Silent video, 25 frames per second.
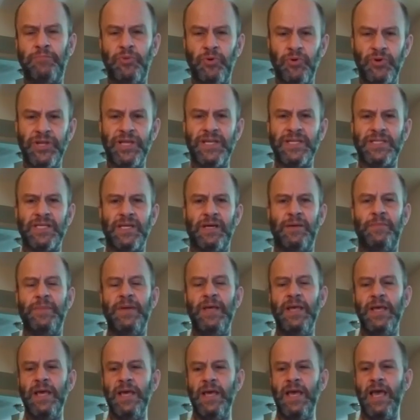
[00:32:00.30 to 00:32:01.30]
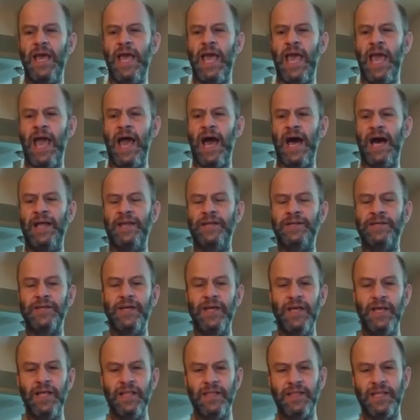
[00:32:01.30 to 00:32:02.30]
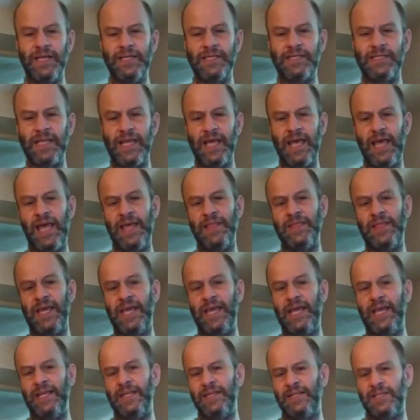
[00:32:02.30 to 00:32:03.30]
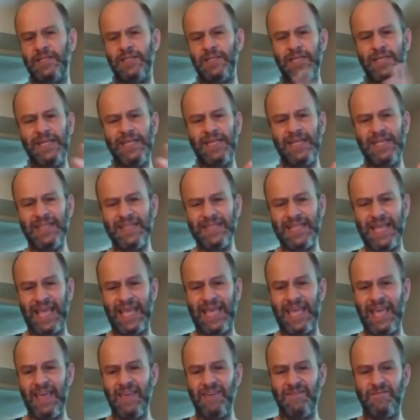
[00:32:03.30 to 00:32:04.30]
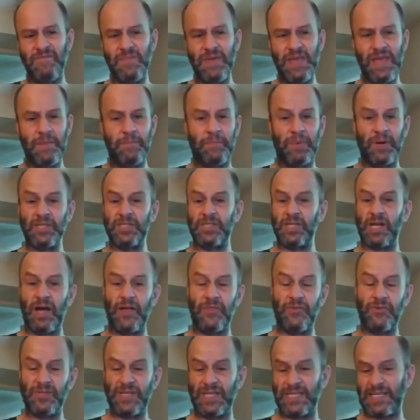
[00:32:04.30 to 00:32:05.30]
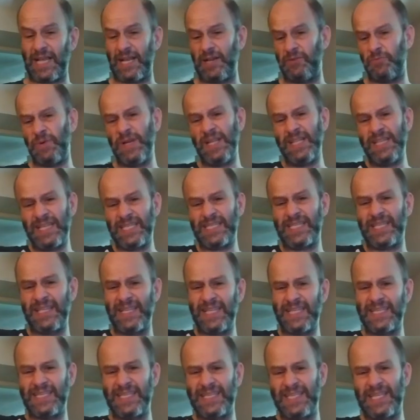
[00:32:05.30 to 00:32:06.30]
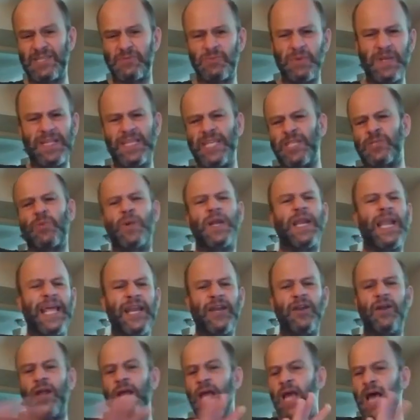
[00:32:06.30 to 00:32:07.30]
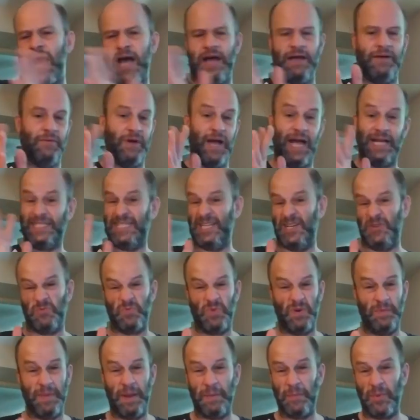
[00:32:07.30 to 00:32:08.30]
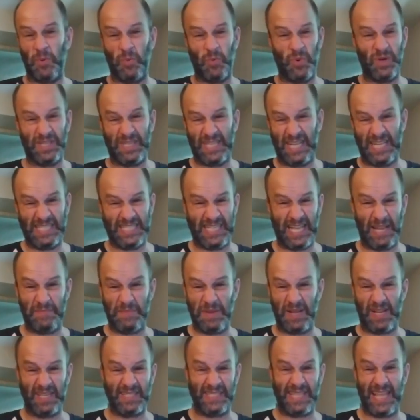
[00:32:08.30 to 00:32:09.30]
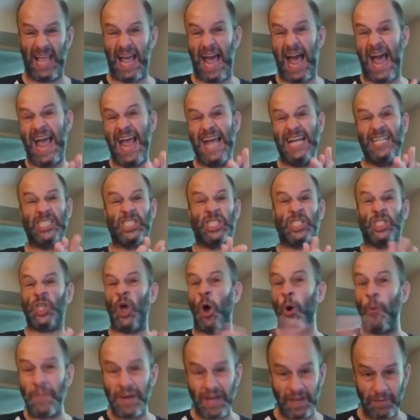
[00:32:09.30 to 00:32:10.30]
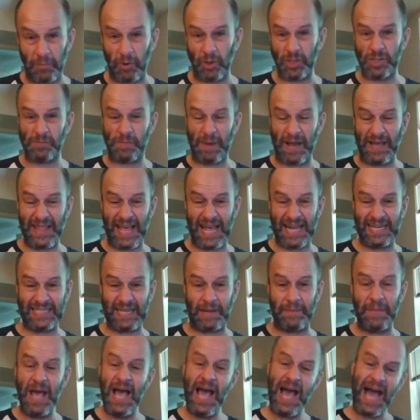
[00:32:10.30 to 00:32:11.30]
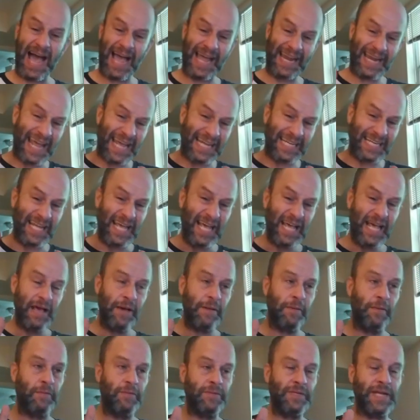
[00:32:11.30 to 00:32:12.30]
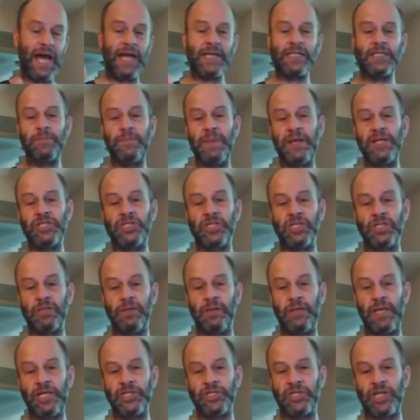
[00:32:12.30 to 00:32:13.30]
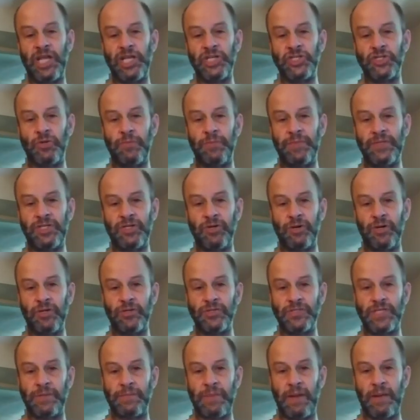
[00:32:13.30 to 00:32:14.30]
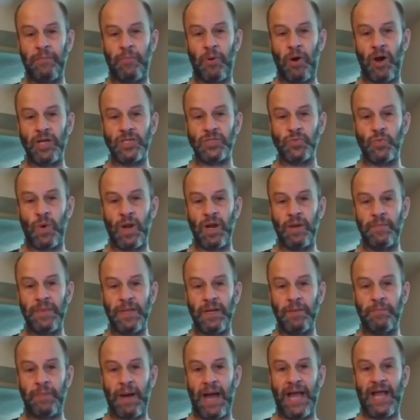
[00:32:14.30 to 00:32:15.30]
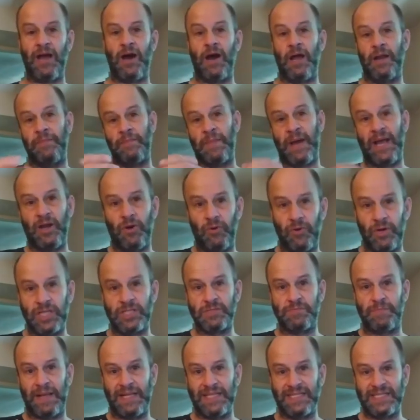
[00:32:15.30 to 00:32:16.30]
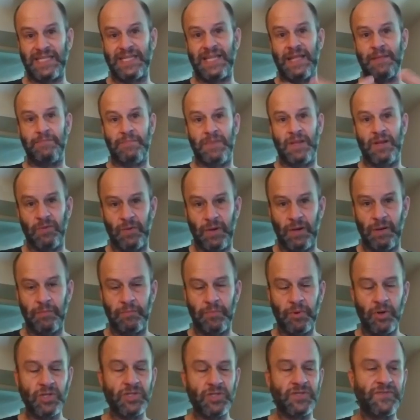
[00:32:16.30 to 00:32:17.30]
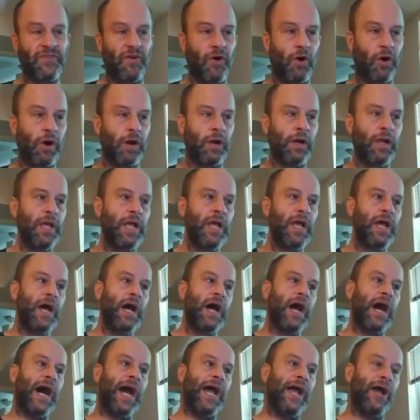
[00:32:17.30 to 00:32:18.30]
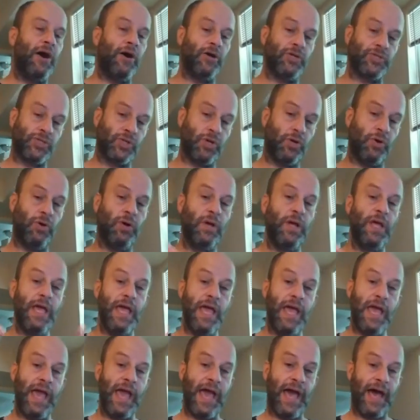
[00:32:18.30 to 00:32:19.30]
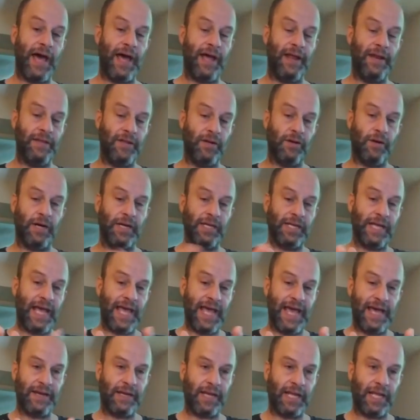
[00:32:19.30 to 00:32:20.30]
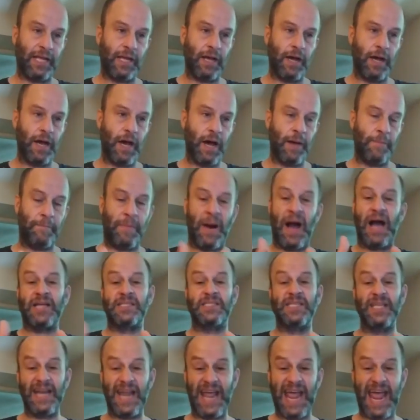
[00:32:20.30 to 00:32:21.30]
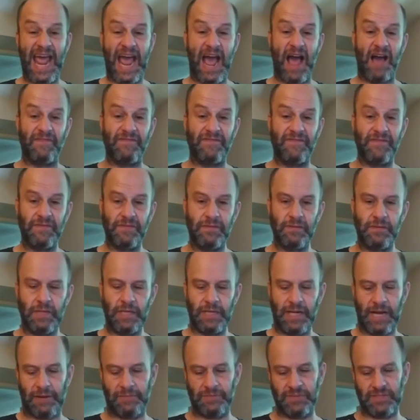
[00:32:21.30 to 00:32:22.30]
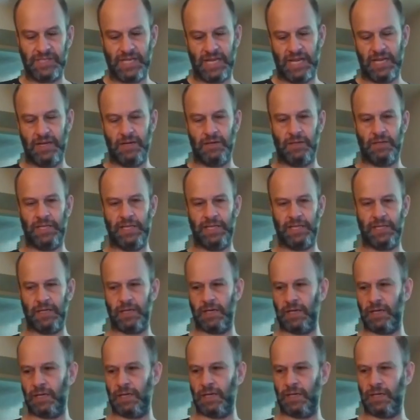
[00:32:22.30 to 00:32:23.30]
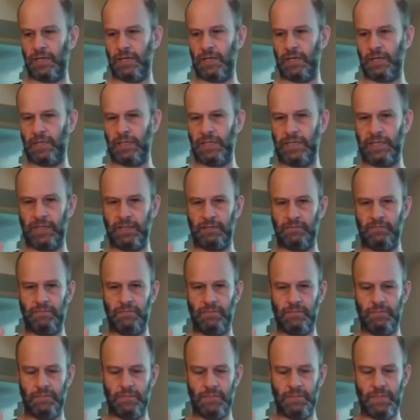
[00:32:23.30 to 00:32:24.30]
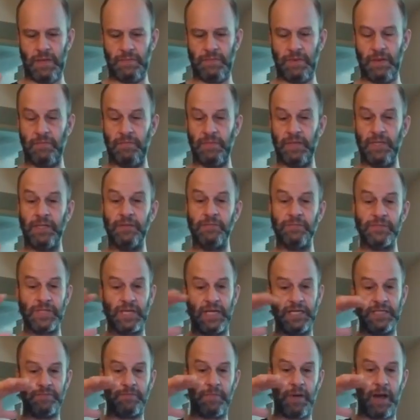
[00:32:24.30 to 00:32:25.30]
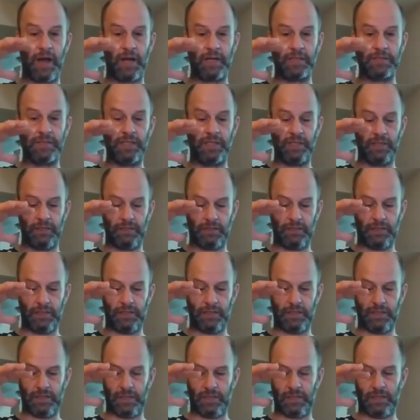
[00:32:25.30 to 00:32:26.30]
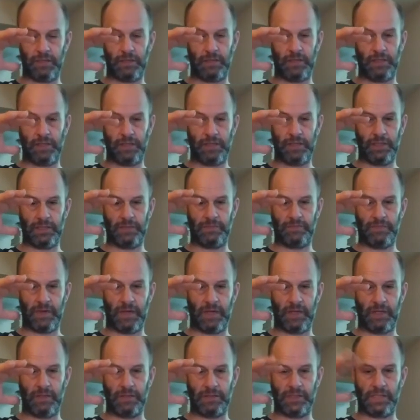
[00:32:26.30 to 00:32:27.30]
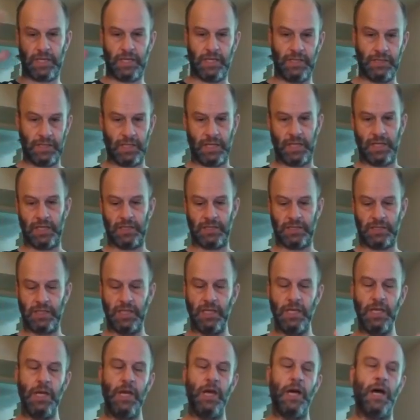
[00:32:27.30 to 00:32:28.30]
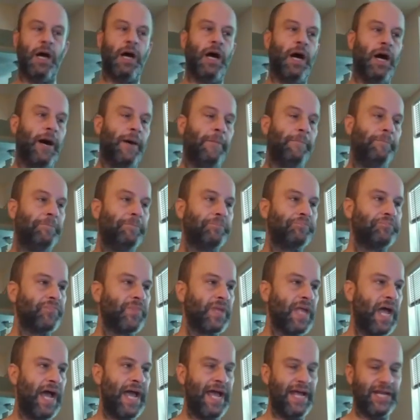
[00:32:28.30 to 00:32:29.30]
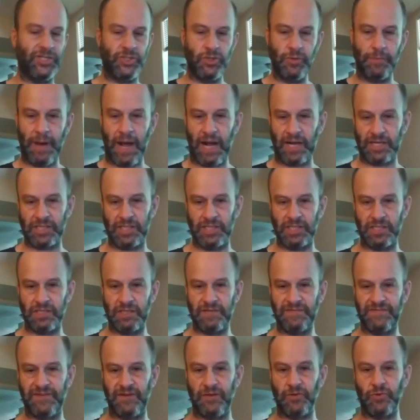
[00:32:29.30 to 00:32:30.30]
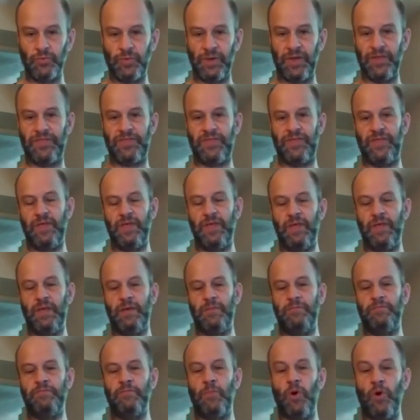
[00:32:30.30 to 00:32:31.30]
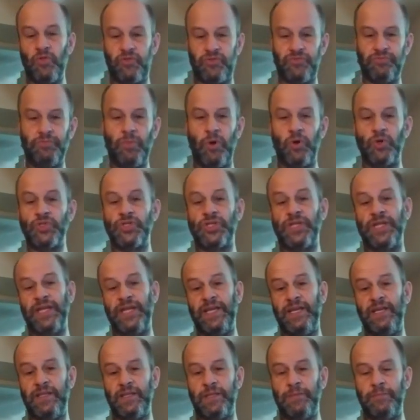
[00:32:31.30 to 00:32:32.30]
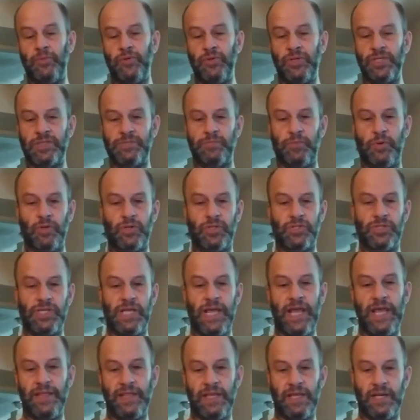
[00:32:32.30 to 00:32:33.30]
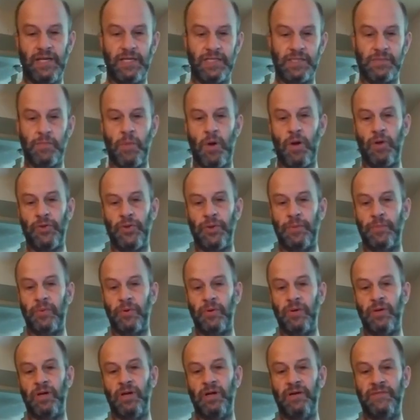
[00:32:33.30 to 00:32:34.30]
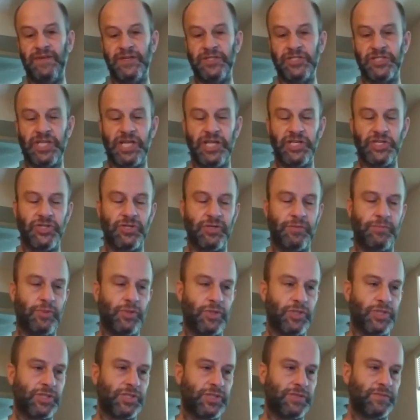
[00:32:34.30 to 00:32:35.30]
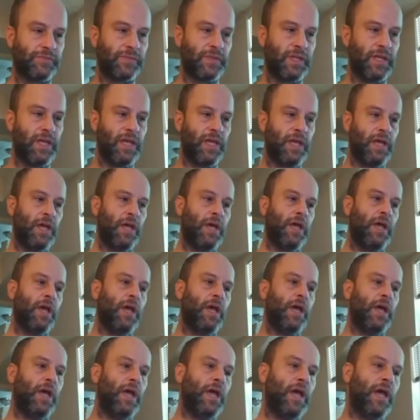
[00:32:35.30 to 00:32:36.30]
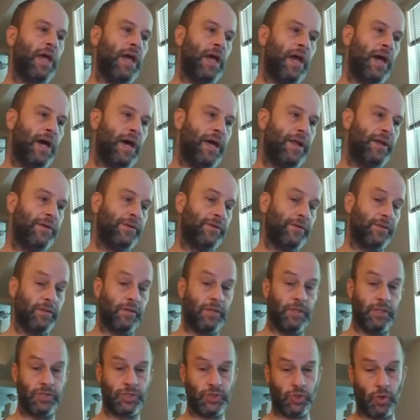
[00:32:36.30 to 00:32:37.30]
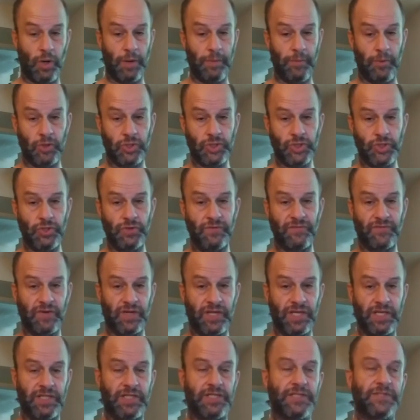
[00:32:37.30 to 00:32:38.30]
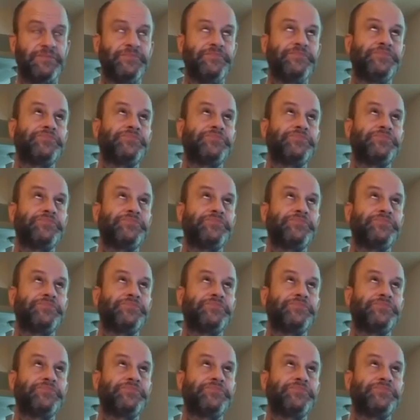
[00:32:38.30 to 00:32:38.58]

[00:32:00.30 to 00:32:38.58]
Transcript: Buddhism, and they said, and they and they gave me a bunch of others. They said, read this and this and this, read this one later. I didn't remember what they said because they I had so many books by that time. I had, not to mention the educational materials that my boss wanted me to buy at my own expense and then be reimbursed for. I also had, you know, I had like a box and a half and I would say you know like uh, like maybe a medium sized box like, like I don't know like this box size I guess. Um, I had two boxes filled with most, mostly the Buddhist books and then a small number of educational books and uh, storybooks too for kids.